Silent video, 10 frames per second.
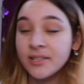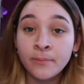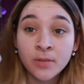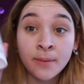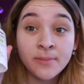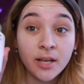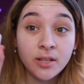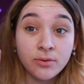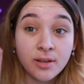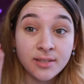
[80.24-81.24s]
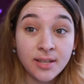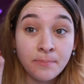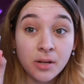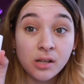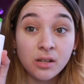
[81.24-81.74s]
Sometimes I use
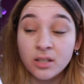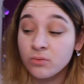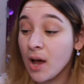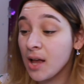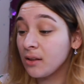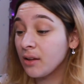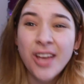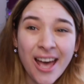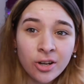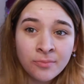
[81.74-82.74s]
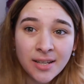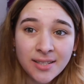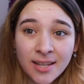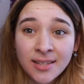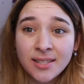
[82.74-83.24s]
Simple as well. Okay on my
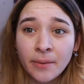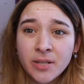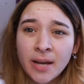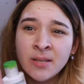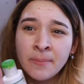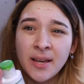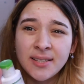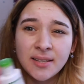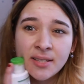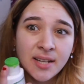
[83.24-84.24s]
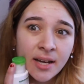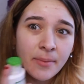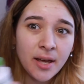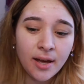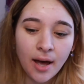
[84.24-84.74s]
skin, sometimes it makes it sting a
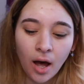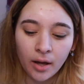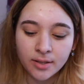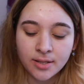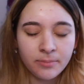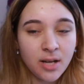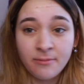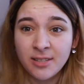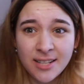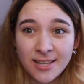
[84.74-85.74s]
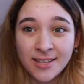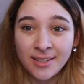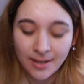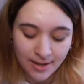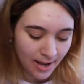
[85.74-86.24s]
bit and sometimes it
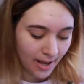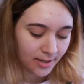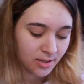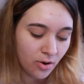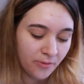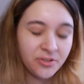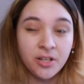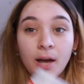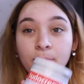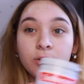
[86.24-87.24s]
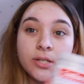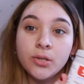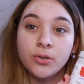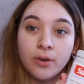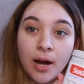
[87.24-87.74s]
doesn't. And often I put
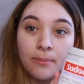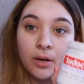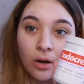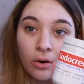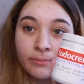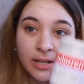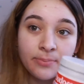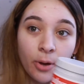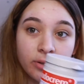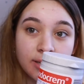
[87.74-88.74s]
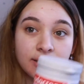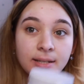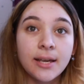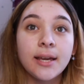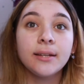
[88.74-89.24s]
Sudocreme on my spots
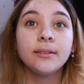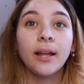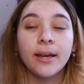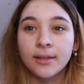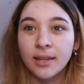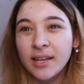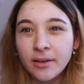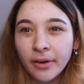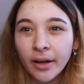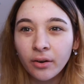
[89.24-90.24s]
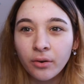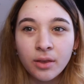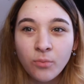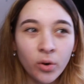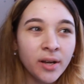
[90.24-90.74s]
in like the evening or in
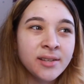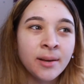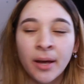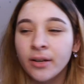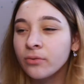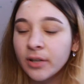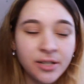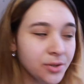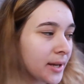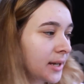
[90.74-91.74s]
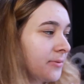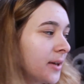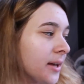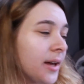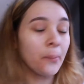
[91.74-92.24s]
the morning as I'm like not really doing
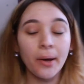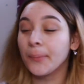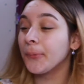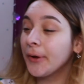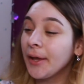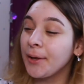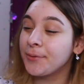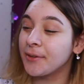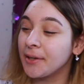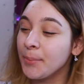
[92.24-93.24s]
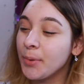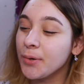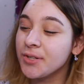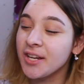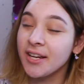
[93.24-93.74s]
anything. When I'm really feeling
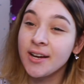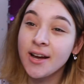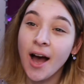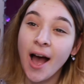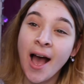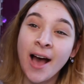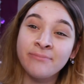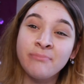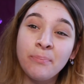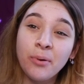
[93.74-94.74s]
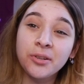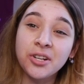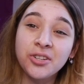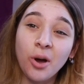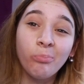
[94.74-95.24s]
bougie, I have my
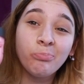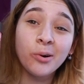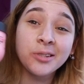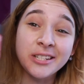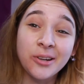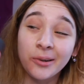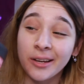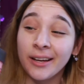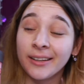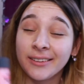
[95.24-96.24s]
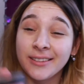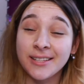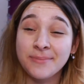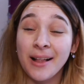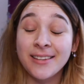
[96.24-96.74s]
Body Shop body yogurt
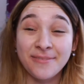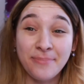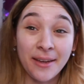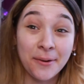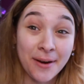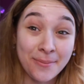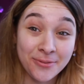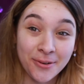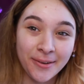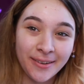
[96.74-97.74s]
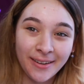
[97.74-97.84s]
that smells of pink grapefruit.